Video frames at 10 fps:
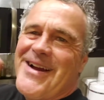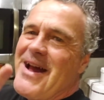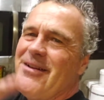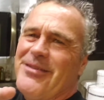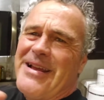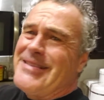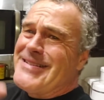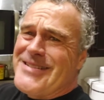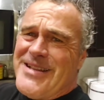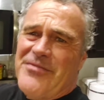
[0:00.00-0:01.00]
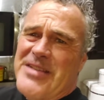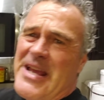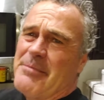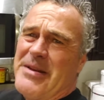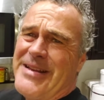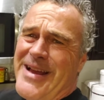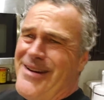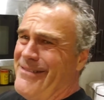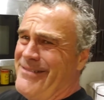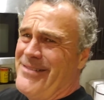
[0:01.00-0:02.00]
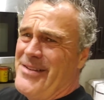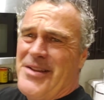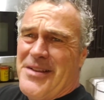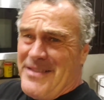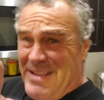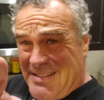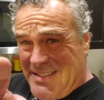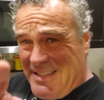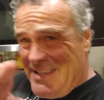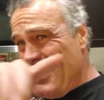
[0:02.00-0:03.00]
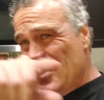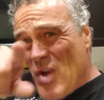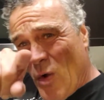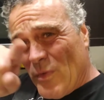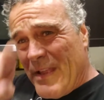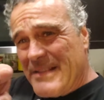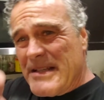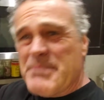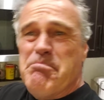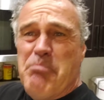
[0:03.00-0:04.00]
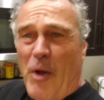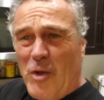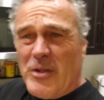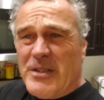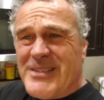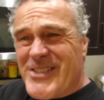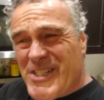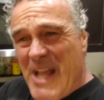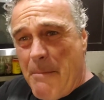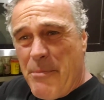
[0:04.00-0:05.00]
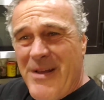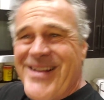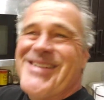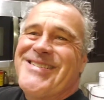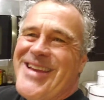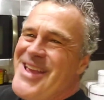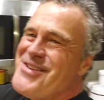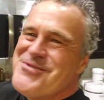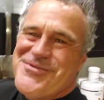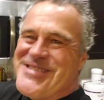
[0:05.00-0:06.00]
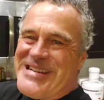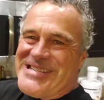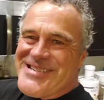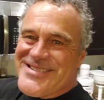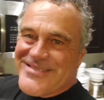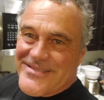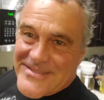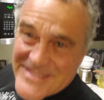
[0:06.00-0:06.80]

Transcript: I don't let this stuff take me down. That's the key. Don't let this bullshit take you down.